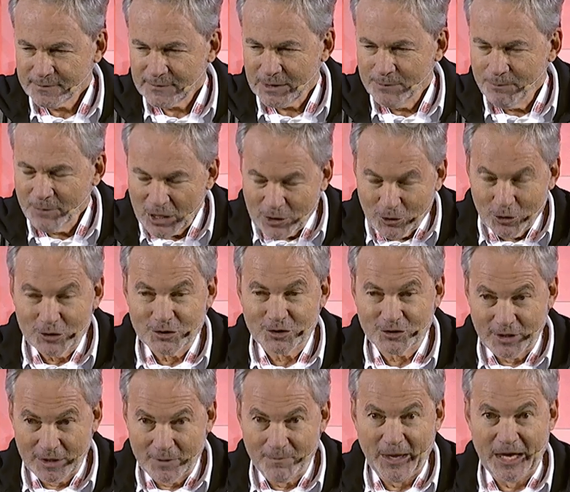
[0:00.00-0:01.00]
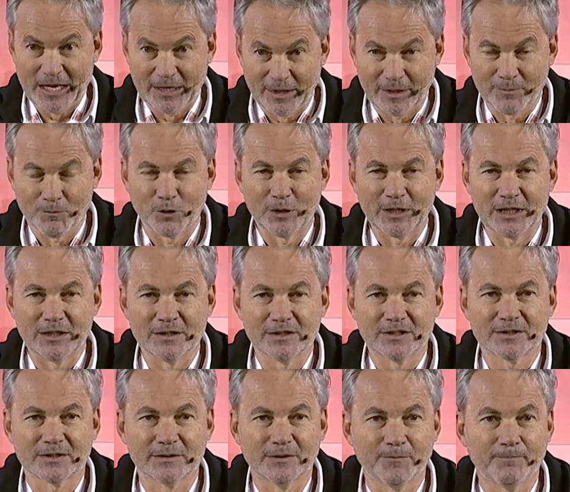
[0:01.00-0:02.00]
because they make them when
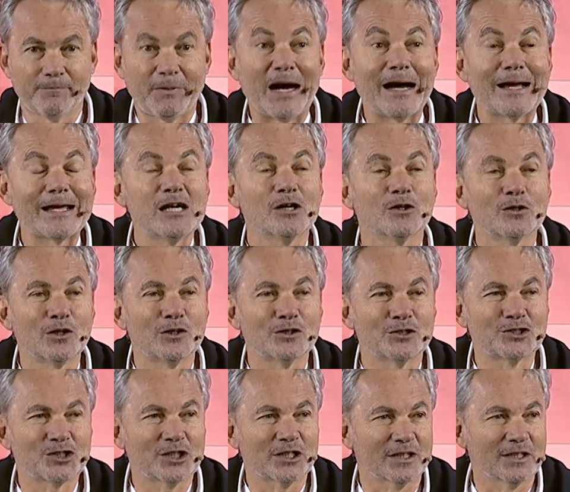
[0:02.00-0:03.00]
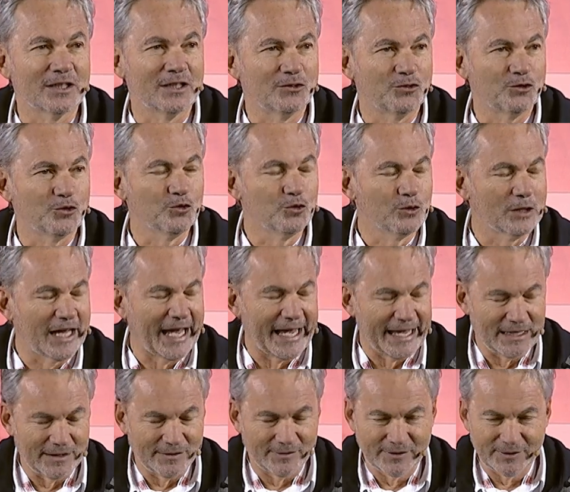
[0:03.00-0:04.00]
it's biologically too
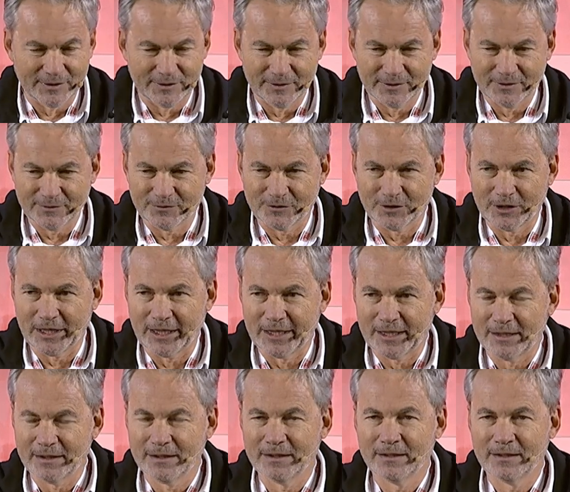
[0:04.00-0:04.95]
late, right?